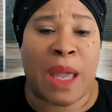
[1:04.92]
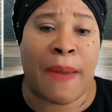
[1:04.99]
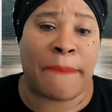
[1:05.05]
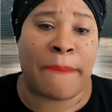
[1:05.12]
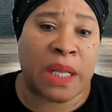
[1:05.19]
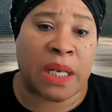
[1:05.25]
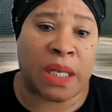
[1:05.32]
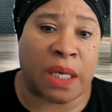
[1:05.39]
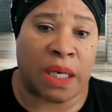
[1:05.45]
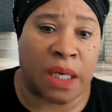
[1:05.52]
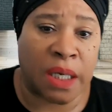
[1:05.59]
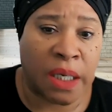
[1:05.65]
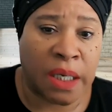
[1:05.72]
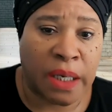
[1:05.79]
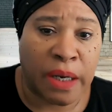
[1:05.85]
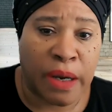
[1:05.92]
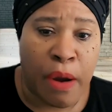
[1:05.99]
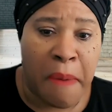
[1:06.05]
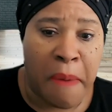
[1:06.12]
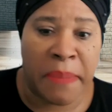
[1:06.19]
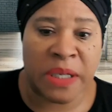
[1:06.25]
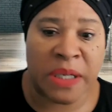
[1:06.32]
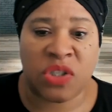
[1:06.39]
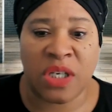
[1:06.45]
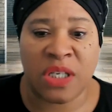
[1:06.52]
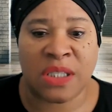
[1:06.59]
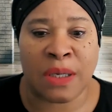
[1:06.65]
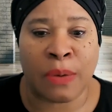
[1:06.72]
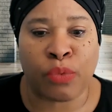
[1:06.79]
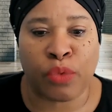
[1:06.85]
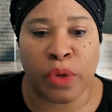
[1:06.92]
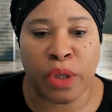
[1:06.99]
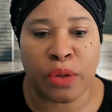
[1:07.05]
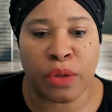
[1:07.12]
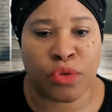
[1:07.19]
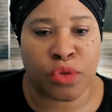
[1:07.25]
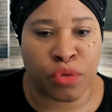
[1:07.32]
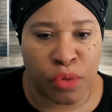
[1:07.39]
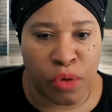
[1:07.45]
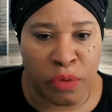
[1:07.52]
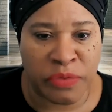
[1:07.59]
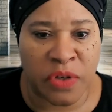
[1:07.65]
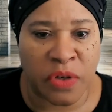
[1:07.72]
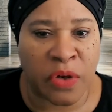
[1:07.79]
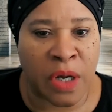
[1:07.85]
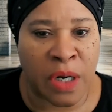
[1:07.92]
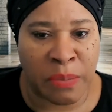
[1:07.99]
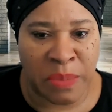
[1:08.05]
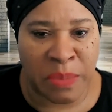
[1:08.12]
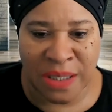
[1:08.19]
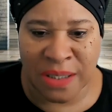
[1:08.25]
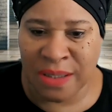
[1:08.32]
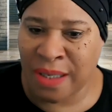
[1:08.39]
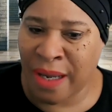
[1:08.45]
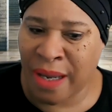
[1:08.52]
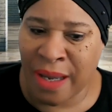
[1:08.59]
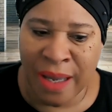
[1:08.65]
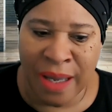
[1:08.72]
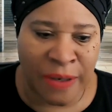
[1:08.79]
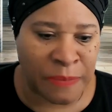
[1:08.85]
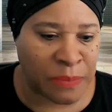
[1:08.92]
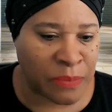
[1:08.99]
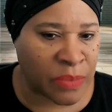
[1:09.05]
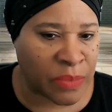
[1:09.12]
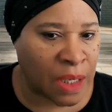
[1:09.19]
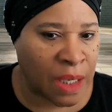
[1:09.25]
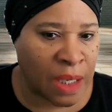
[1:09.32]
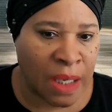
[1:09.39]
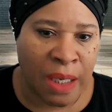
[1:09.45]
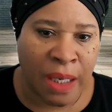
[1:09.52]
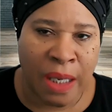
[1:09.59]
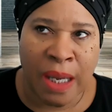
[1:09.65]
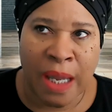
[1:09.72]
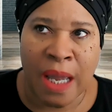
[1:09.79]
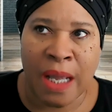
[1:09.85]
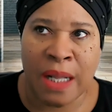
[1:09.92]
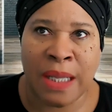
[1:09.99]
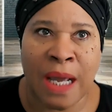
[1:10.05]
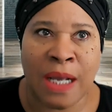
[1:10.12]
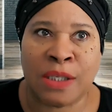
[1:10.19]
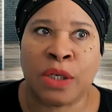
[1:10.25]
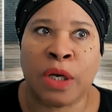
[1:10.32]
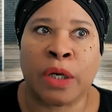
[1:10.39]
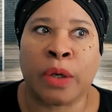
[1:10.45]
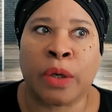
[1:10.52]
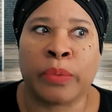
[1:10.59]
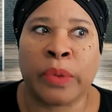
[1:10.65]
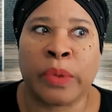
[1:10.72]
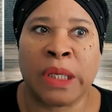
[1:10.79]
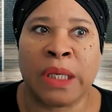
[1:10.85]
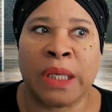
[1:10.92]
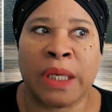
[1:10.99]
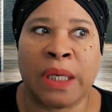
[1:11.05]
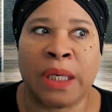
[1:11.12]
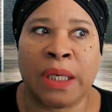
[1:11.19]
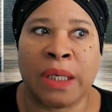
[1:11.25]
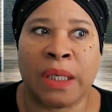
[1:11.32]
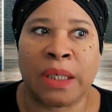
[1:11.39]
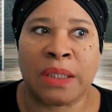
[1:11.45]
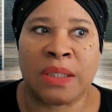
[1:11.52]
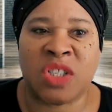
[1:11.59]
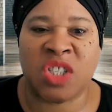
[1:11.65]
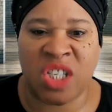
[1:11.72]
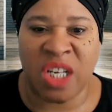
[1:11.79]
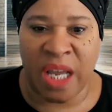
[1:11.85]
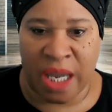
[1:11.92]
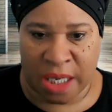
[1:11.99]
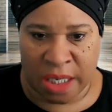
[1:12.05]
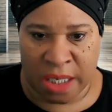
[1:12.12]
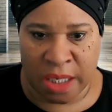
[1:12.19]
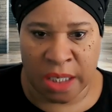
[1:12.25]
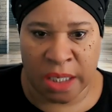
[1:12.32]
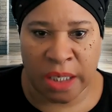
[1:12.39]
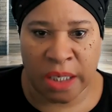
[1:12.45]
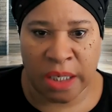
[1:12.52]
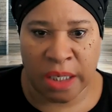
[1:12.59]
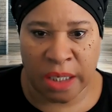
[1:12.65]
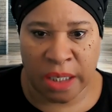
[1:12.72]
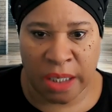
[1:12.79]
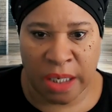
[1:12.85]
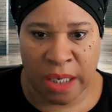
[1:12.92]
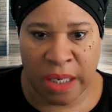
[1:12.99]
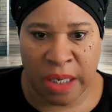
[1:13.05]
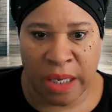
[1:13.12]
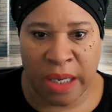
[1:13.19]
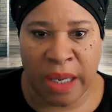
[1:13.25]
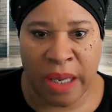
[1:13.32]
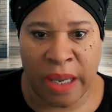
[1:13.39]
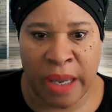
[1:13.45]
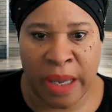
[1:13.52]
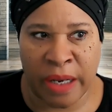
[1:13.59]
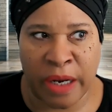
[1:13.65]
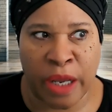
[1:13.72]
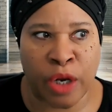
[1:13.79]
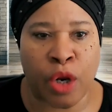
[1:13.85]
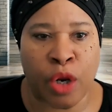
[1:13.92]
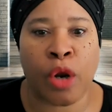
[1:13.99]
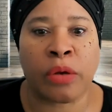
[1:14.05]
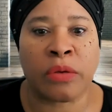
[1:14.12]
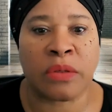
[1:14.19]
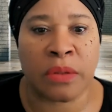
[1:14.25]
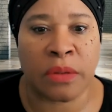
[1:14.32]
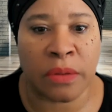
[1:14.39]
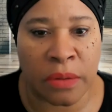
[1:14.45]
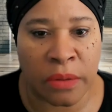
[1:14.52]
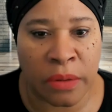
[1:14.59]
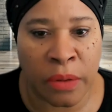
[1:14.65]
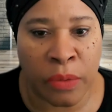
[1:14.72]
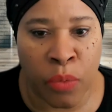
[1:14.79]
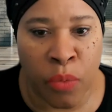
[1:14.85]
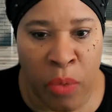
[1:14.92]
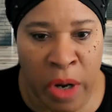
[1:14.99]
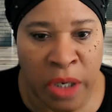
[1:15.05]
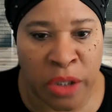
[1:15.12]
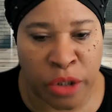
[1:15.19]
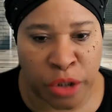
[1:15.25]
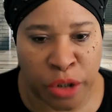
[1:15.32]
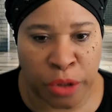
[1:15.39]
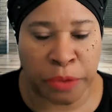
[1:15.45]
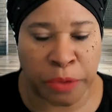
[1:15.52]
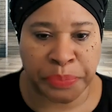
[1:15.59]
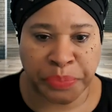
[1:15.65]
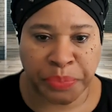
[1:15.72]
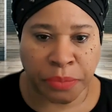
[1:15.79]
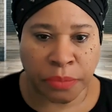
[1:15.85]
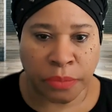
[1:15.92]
being Billy. But see, some real truths are going to be said that's going to really stick and hurt one of the two.